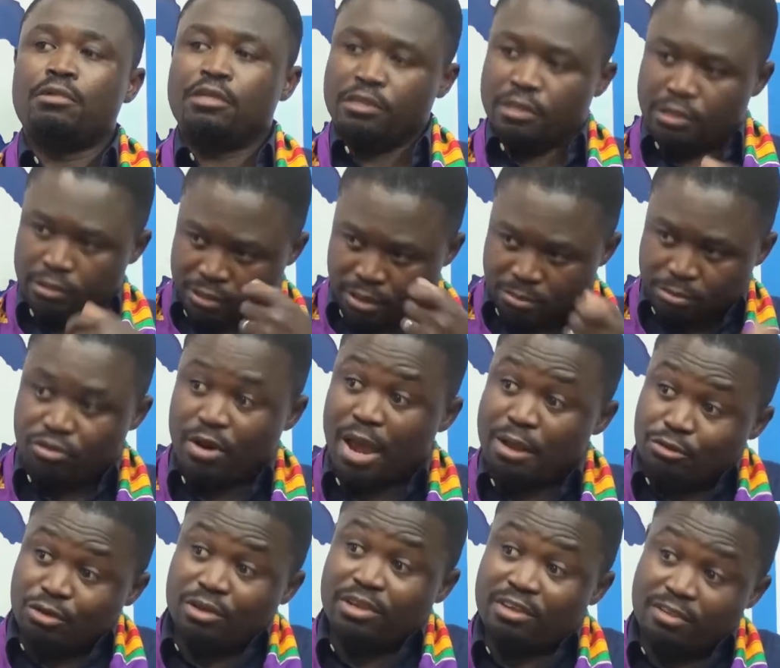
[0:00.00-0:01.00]

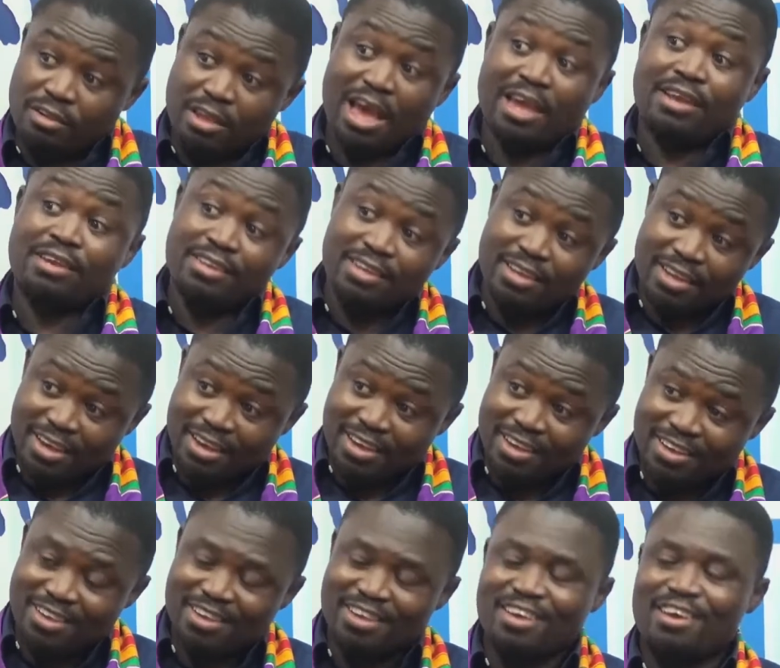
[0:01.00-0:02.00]
subscribe to this idea,
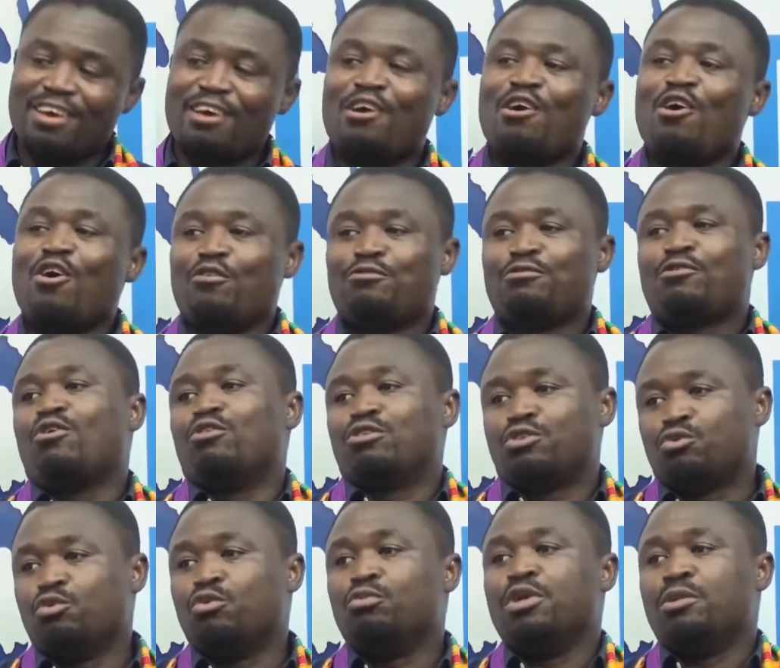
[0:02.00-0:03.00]
of
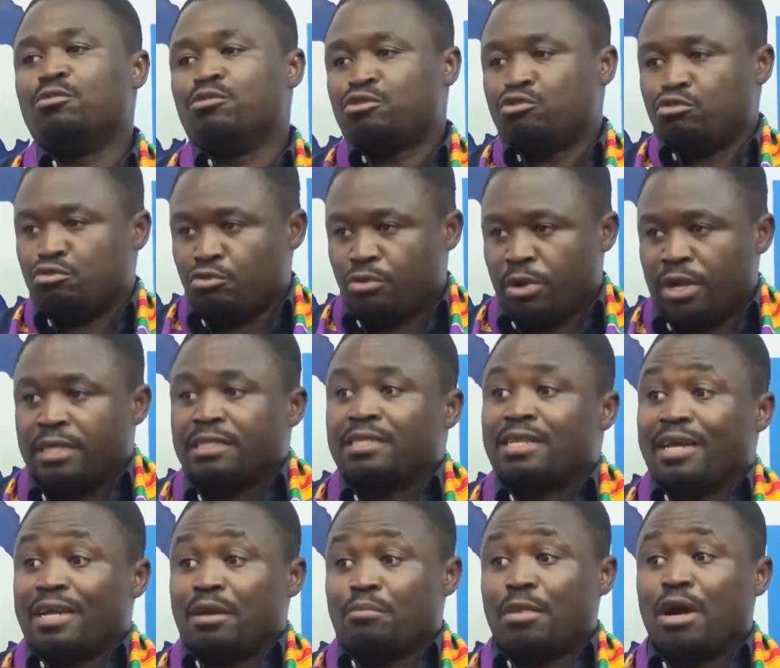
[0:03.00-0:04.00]
course, we'll be able to raise
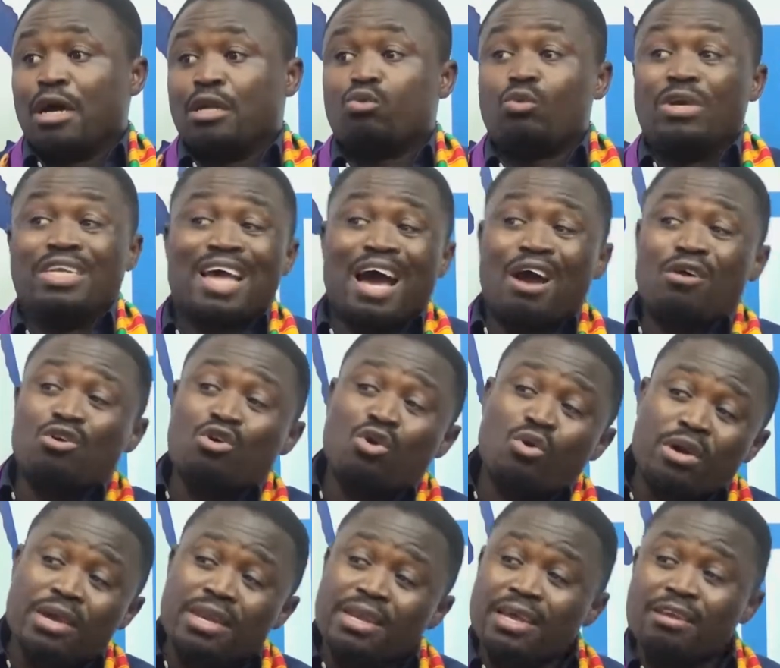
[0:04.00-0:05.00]
that amount without
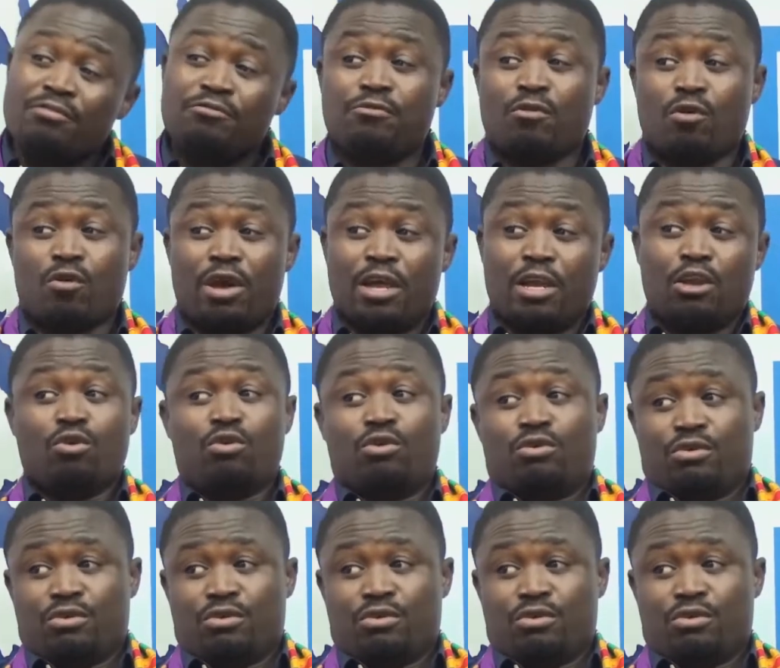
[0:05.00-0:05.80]
going in for a loan.